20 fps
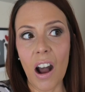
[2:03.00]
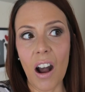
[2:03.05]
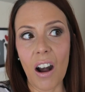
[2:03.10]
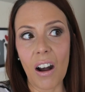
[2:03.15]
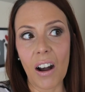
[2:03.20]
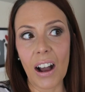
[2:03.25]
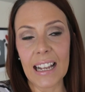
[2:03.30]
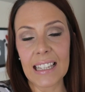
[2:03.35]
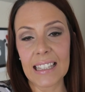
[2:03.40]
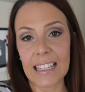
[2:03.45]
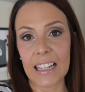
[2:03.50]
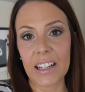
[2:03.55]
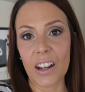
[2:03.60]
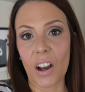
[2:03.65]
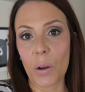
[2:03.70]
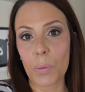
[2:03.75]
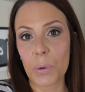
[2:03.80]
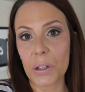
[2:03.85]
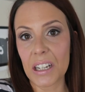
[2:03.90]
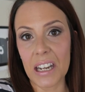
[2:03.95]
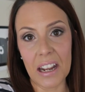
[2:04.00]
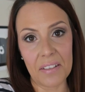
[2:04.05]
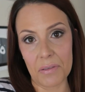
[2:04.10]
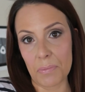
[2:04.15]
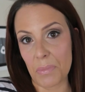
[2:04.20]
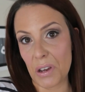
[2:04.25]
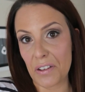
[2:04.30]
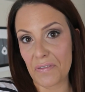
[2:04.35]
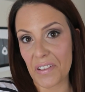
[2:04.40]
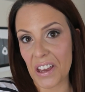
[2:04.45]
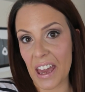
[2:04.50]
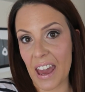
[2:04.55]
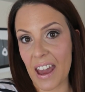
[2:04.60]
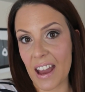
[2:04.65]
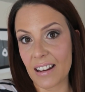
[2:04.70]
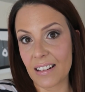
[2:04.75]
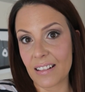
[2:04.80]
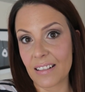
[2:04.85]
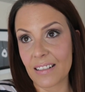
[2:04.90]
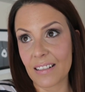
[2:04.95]
I said I would never move
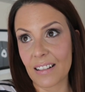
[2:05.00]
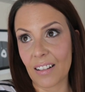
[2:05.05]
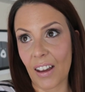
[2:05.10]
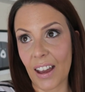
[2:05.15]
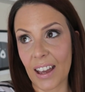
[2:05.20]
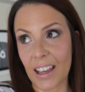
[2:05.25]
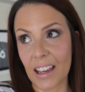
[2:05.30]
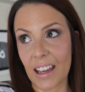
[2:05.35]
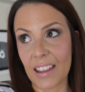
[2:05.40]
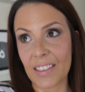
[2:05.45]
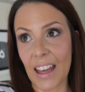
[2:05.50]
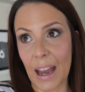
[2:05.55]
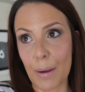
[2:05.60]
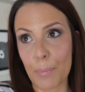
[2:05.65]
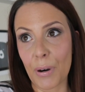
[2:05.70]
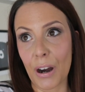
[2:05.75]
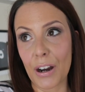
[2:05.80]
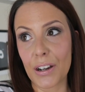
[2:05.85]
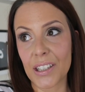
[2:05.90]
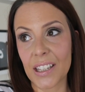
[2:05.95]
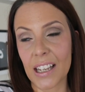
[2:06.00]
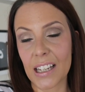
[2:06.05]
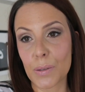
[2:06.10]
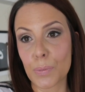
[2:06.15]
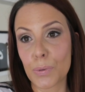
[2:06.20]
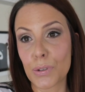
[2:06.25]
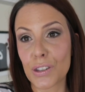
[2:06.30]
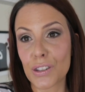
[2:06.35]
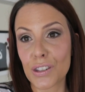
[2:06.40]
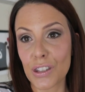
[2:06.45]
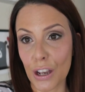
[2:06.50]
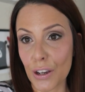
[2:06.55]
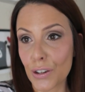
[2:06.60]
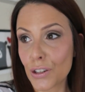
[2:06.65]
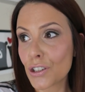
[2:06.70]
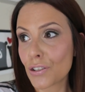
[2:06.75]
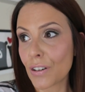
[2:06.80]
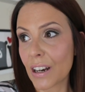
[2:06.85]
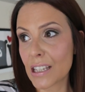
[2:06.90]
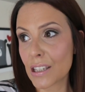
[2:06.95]
again. Like, that process was so
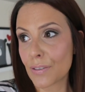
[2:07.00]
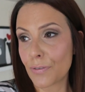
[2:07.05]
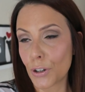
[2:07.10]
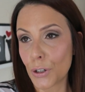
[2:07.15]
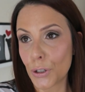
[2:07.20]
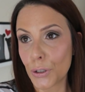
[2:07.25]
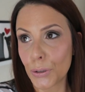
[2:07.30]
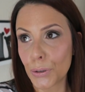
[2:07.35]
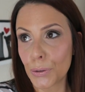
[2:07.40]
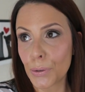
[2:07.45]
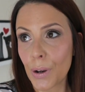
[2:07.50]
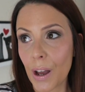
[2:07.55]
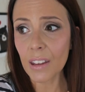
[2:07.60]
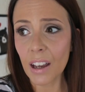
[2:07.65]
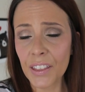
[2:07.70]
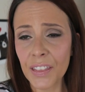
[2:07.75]
stressful.